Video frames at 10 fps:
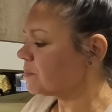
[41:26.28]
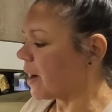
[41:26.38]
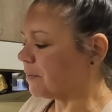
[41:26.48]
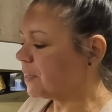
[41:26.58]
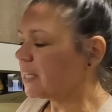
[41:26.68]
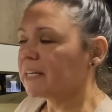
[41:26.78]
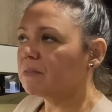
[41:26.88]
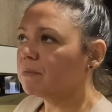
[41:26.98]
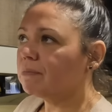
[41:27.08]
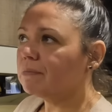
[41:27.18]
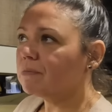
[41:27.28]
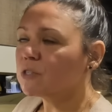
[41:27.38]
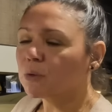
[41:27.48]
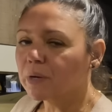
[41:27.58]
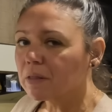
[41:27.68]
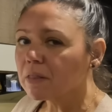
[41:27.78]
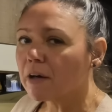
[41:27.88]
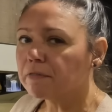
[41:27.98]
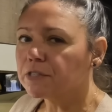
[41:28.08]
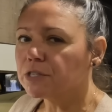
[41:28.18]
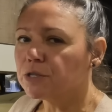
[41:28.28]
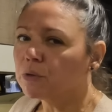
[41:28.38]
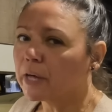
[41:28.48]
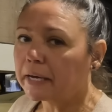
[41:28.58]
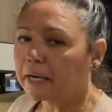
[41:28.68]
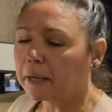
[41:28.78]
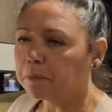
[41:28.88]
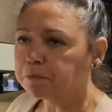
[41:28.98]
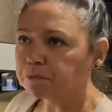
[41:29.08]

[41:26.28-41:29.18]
I feel like, so we love to do like a